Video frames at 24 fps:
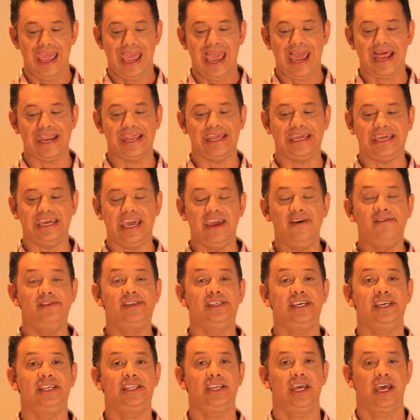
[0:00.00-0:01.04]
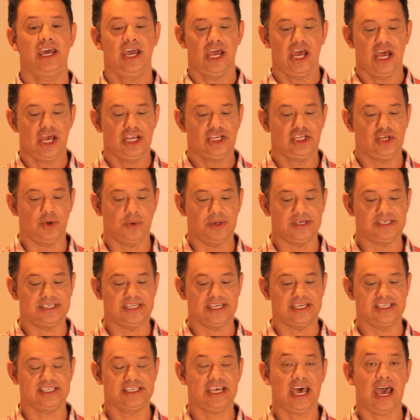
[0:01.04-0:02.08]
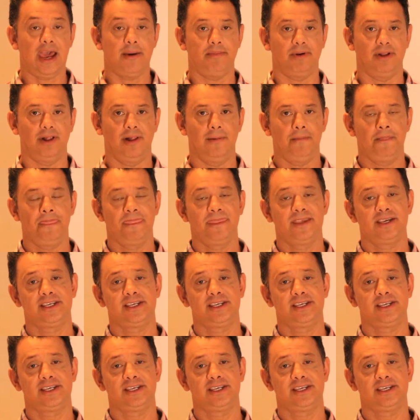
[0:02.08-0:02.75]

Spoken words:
and he gives it to his disciples.